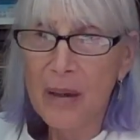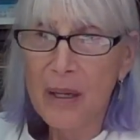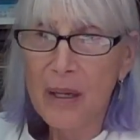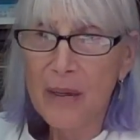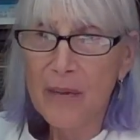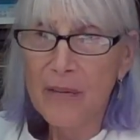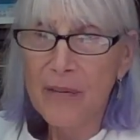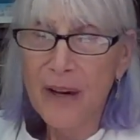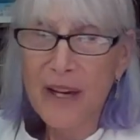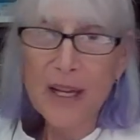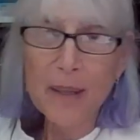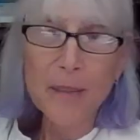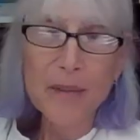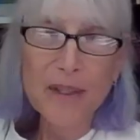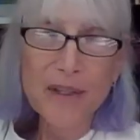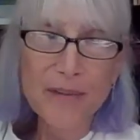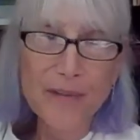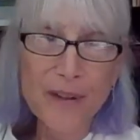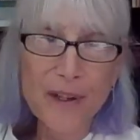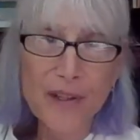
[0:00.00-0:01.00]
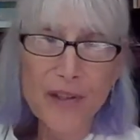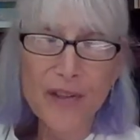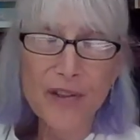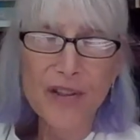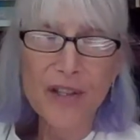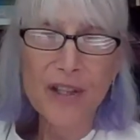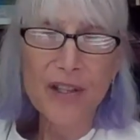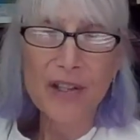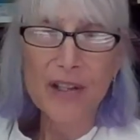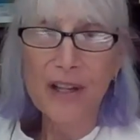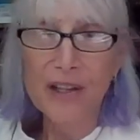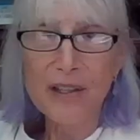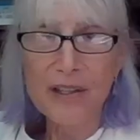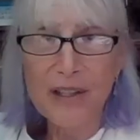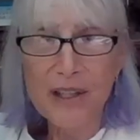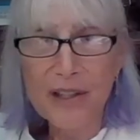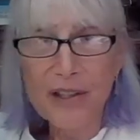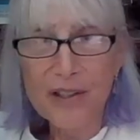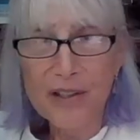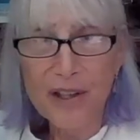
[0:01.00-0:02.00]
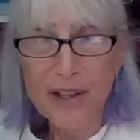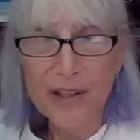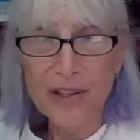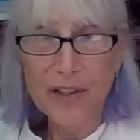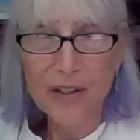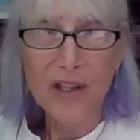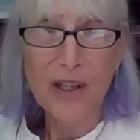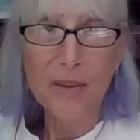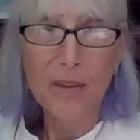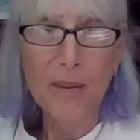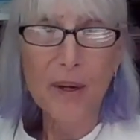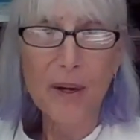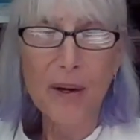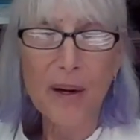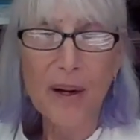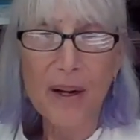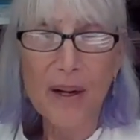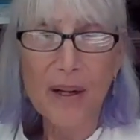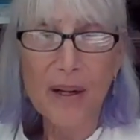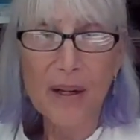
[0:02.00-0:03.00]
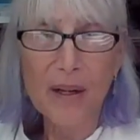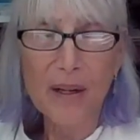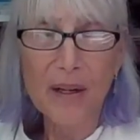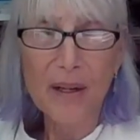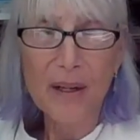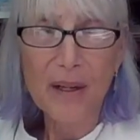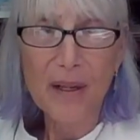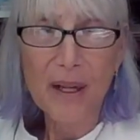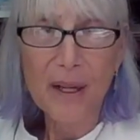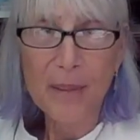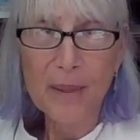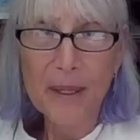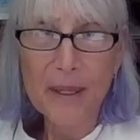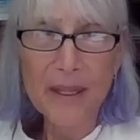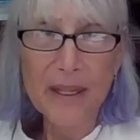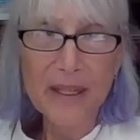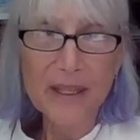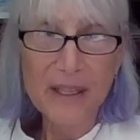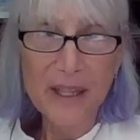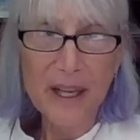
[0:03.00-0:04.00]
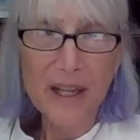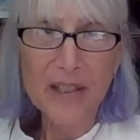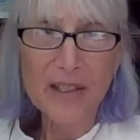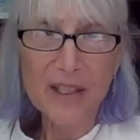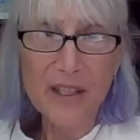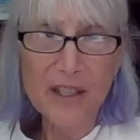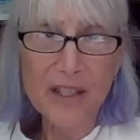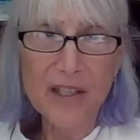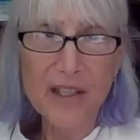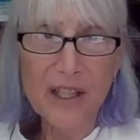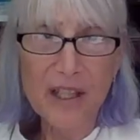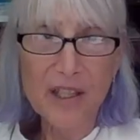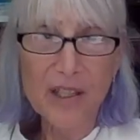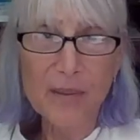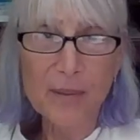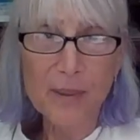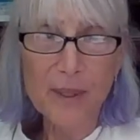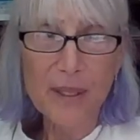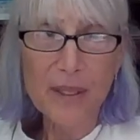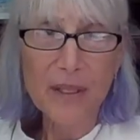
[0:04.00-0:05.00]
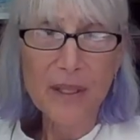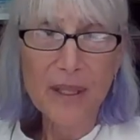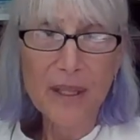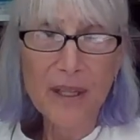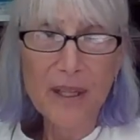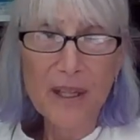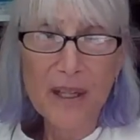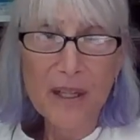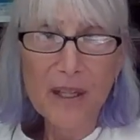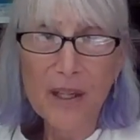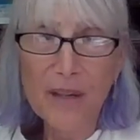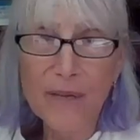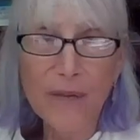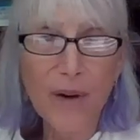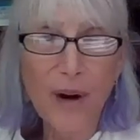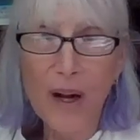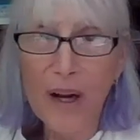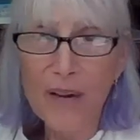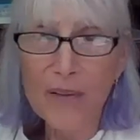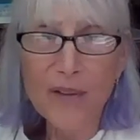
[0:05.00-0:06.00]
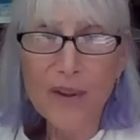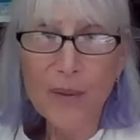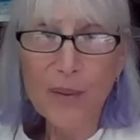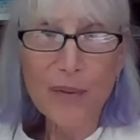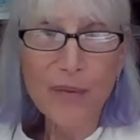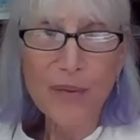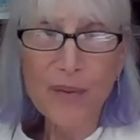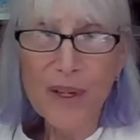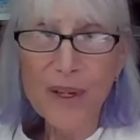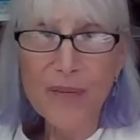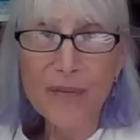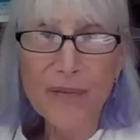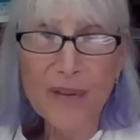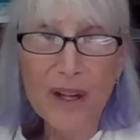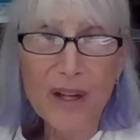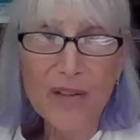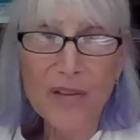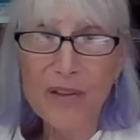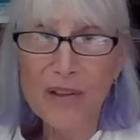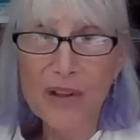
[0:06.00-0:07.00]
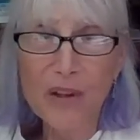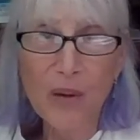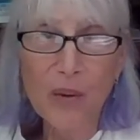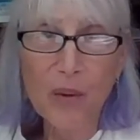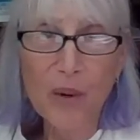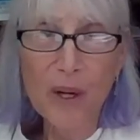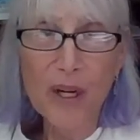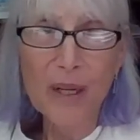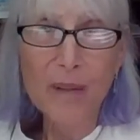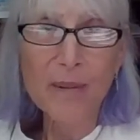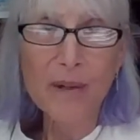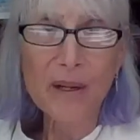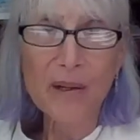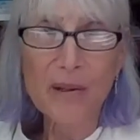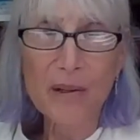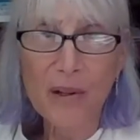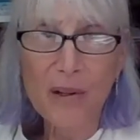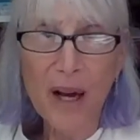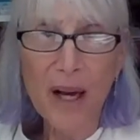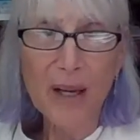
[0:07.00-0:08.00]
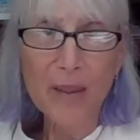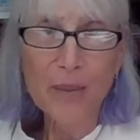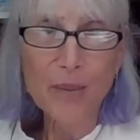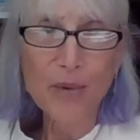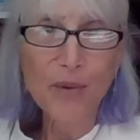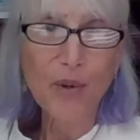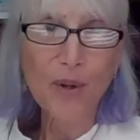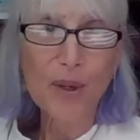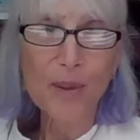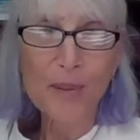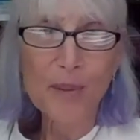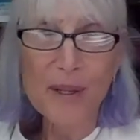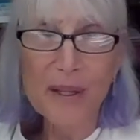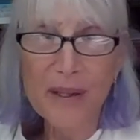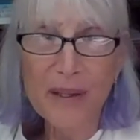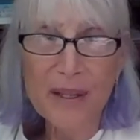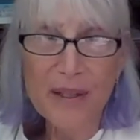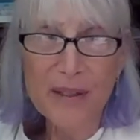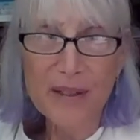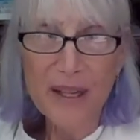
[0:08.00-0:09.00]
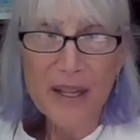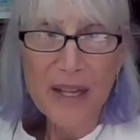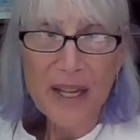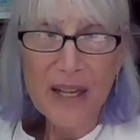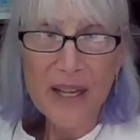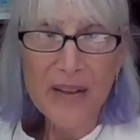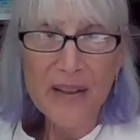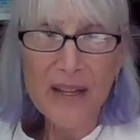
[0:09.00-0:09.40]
Vitamin deficiency doesn't exist in America. I mean, it does exist, but for all of you with reflux and you're worried about not absorbing this and